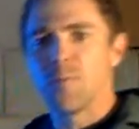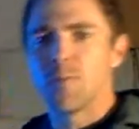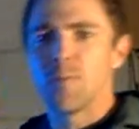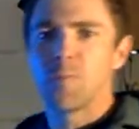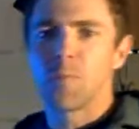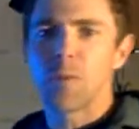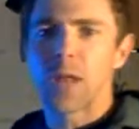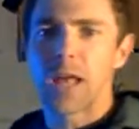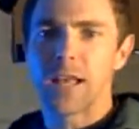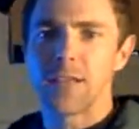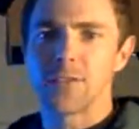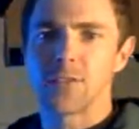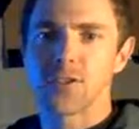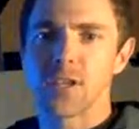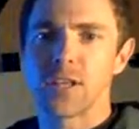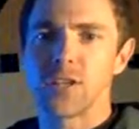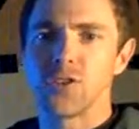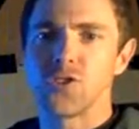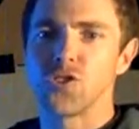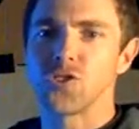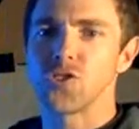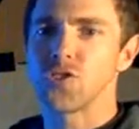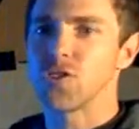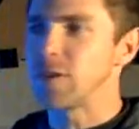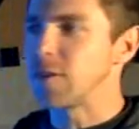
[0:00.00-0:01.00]
Planes are
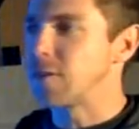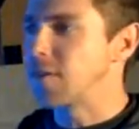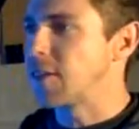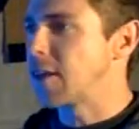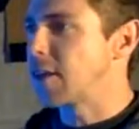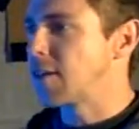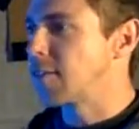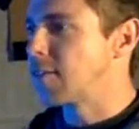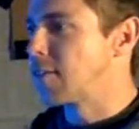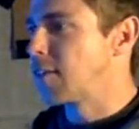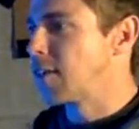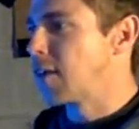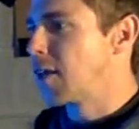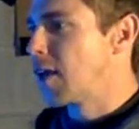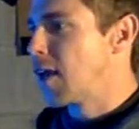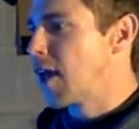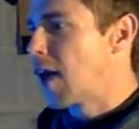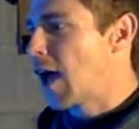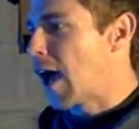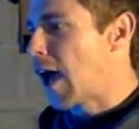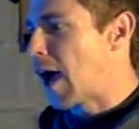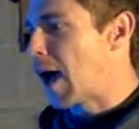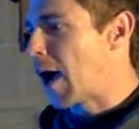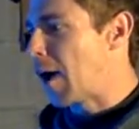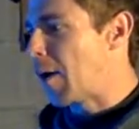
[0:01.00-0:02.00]
interesting things.
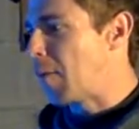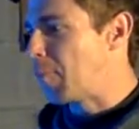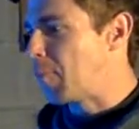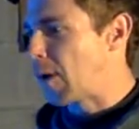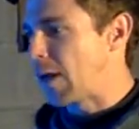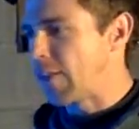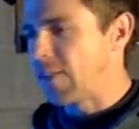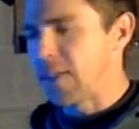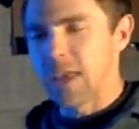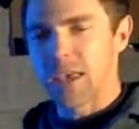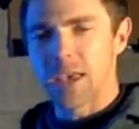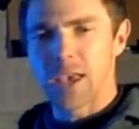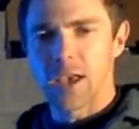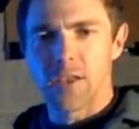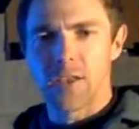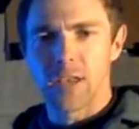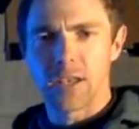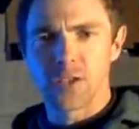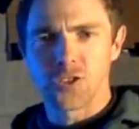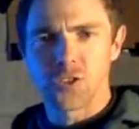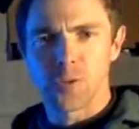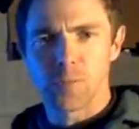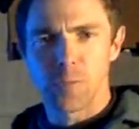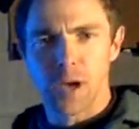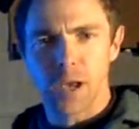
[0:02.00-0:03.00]
But there you go.
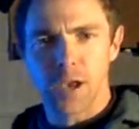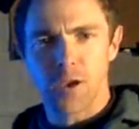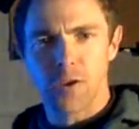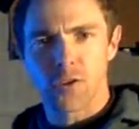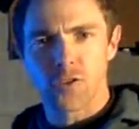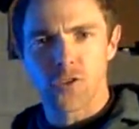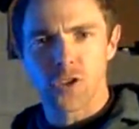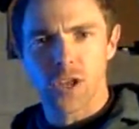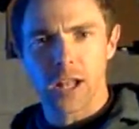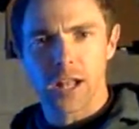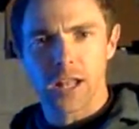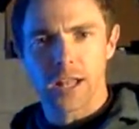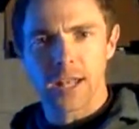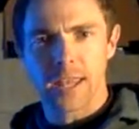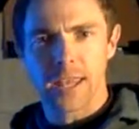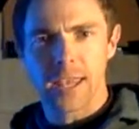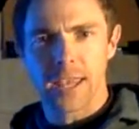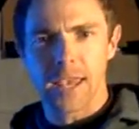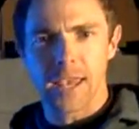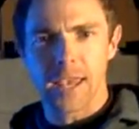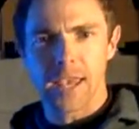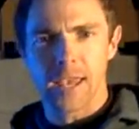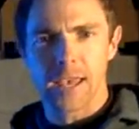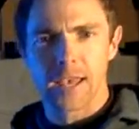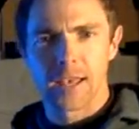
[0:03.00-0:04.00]
Here's the micro talent
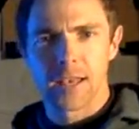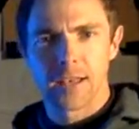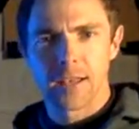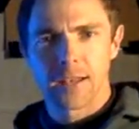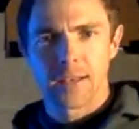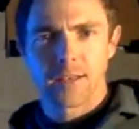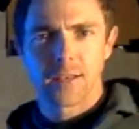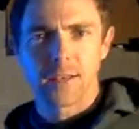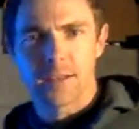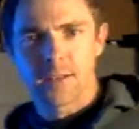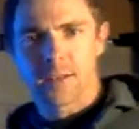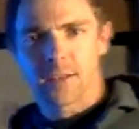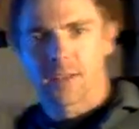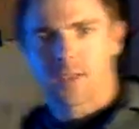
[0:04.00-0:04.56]
here. No,